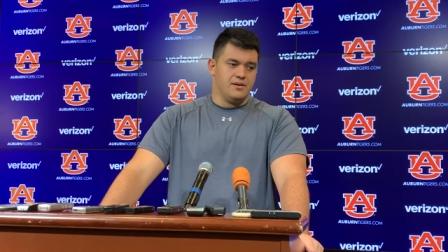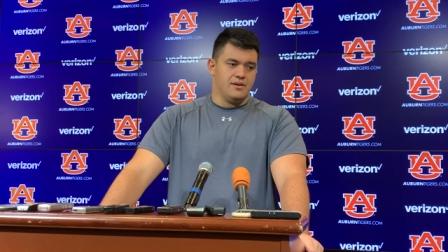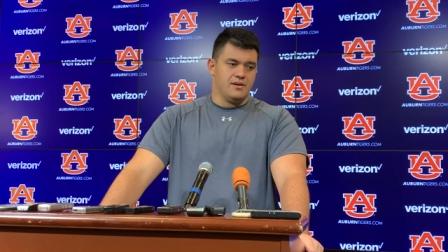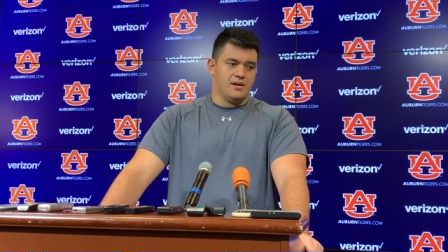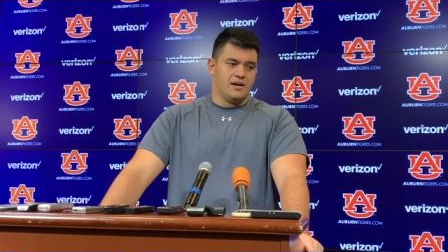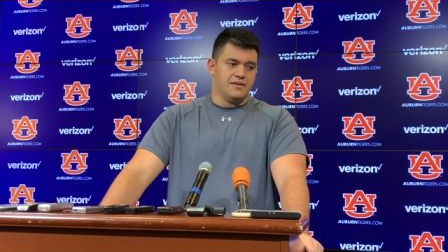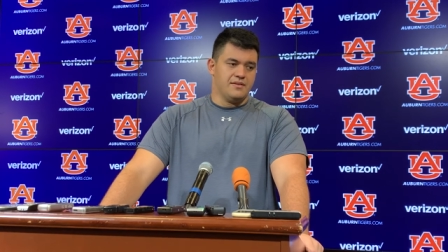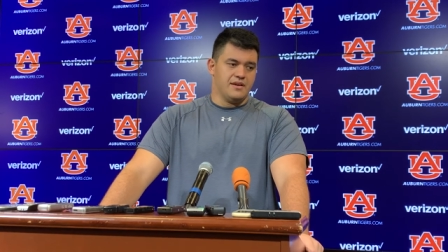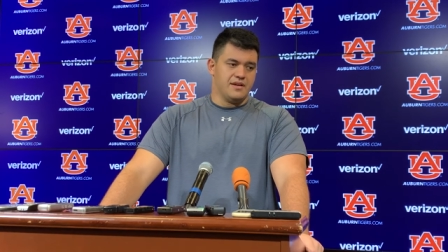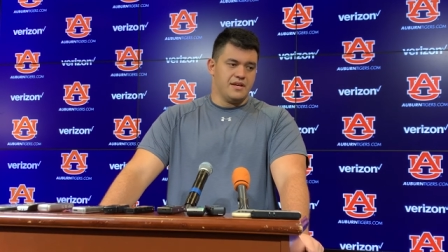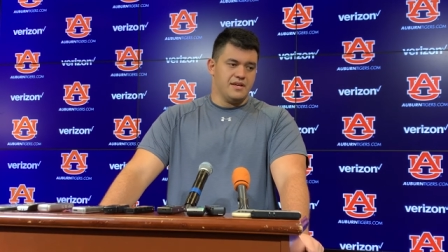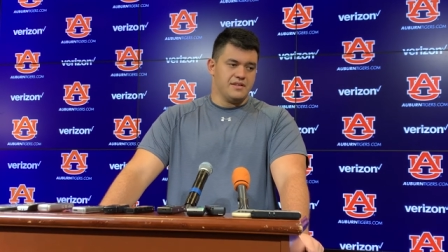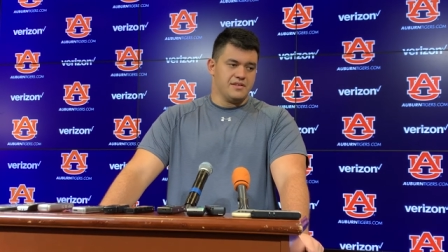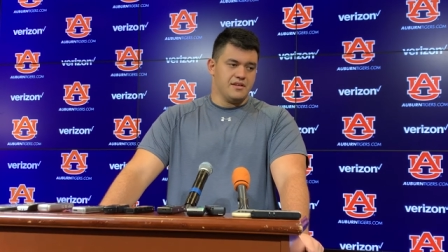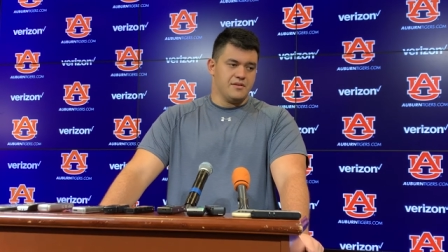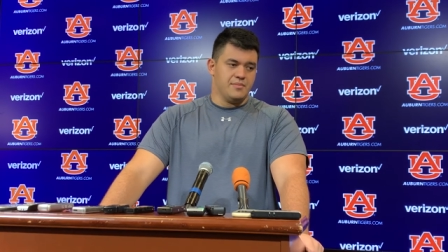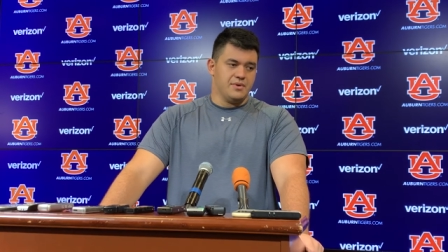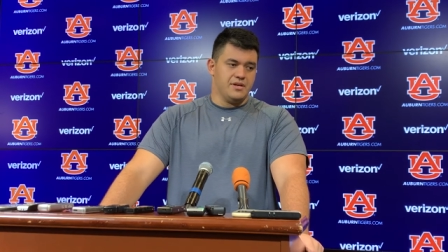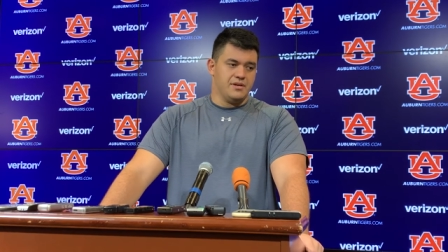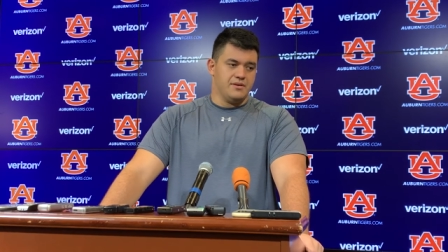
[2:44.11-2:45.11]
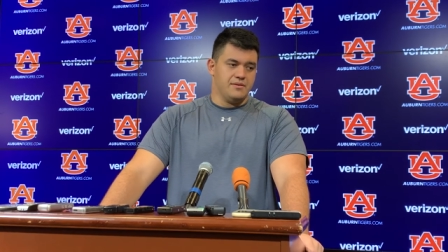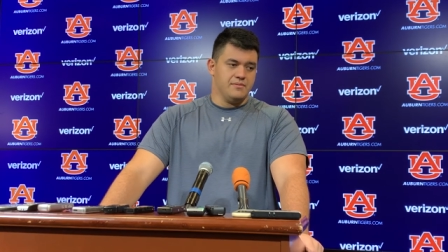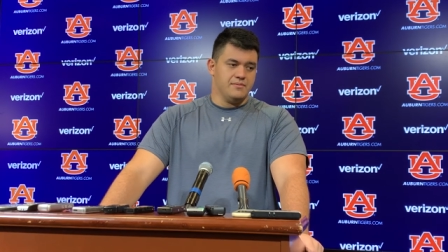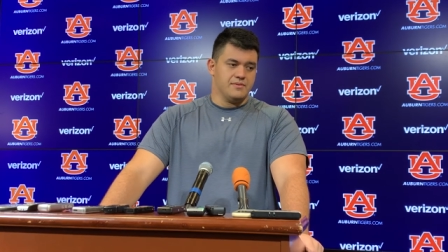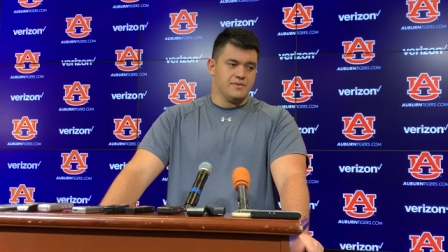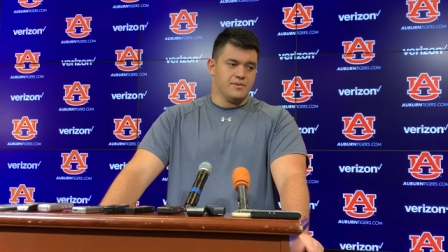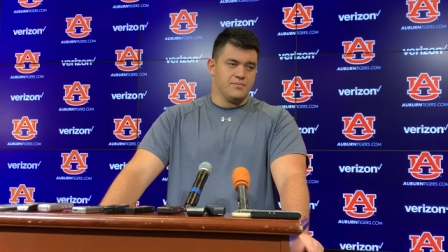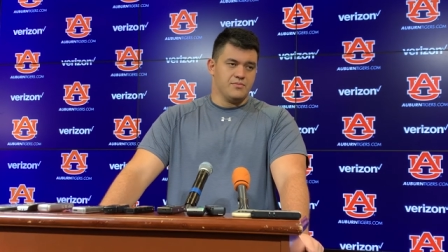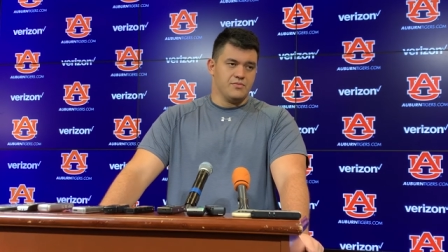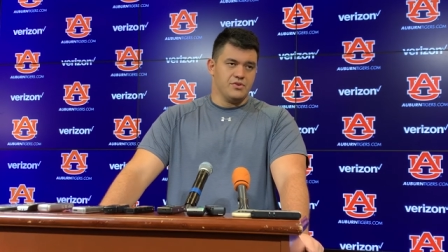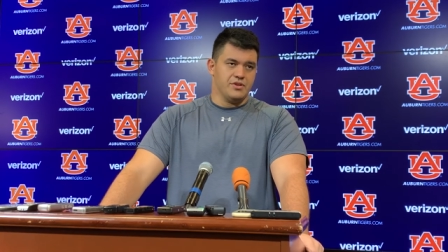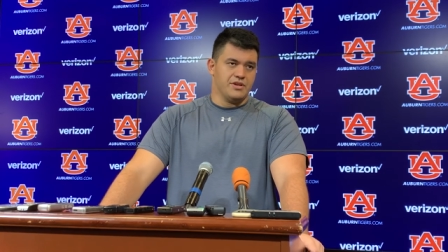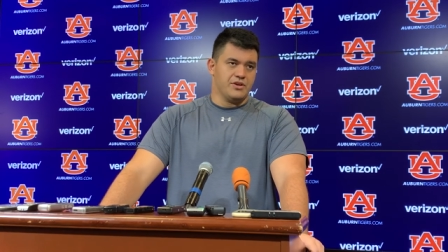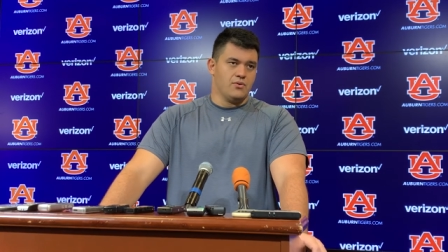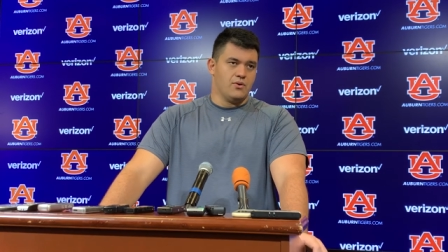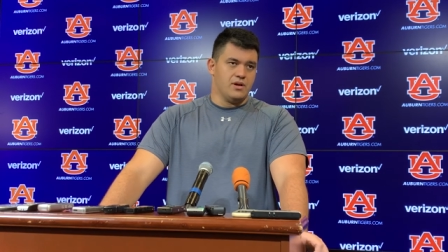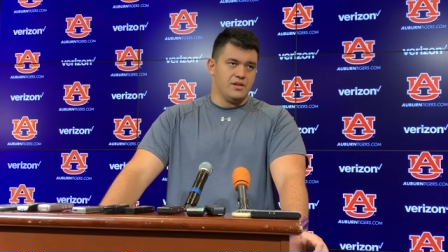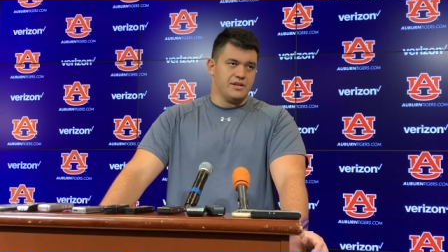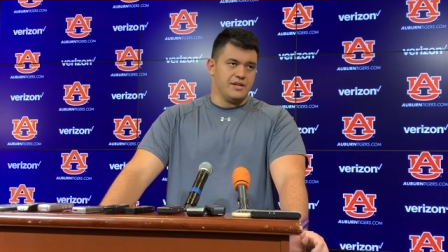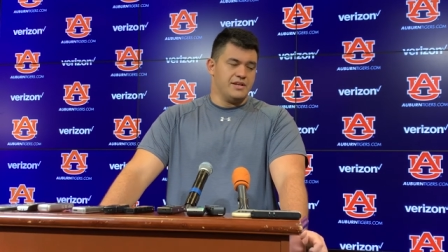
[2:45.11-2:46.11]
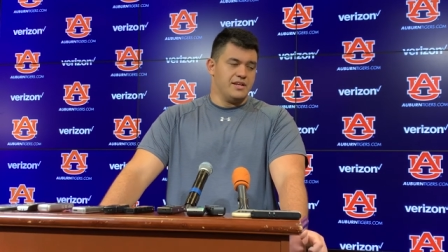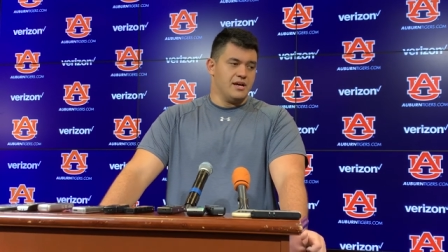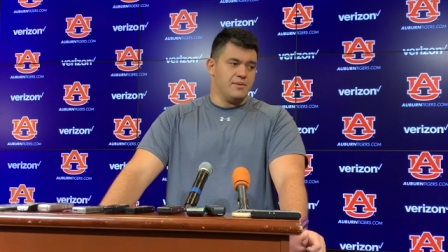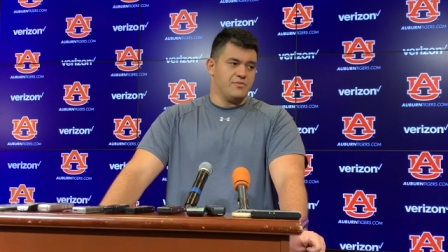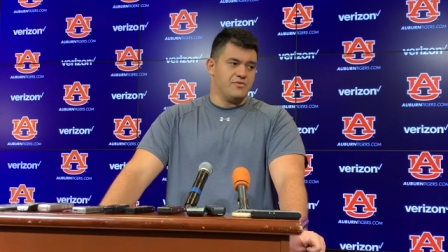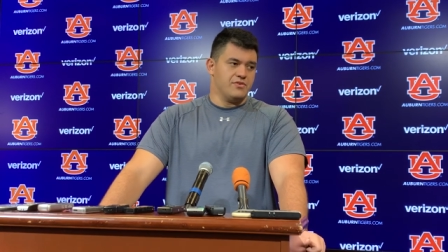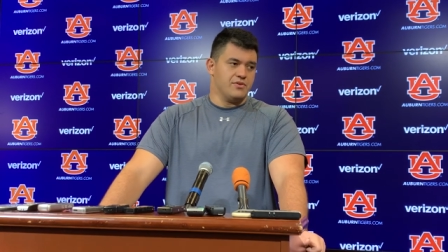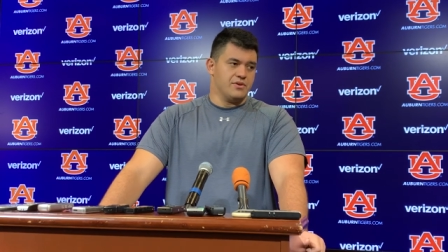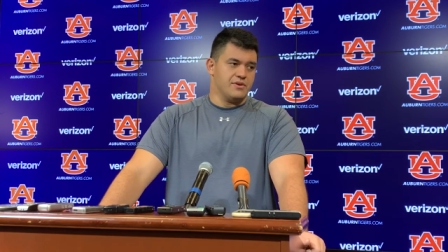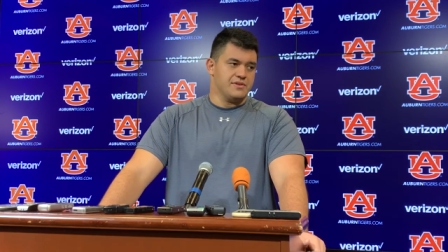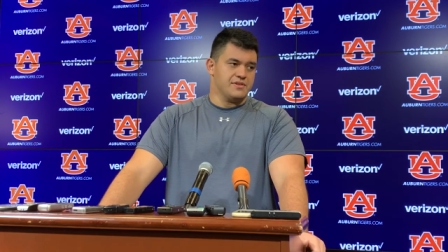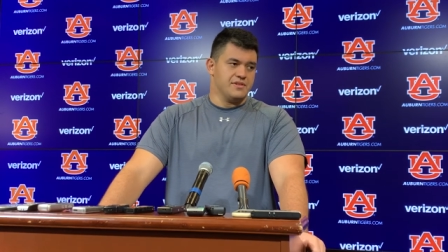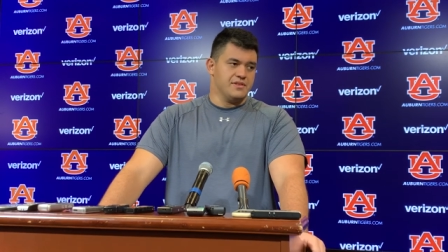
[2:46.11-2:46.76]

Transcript: I think he's going to be some really quality depth for us.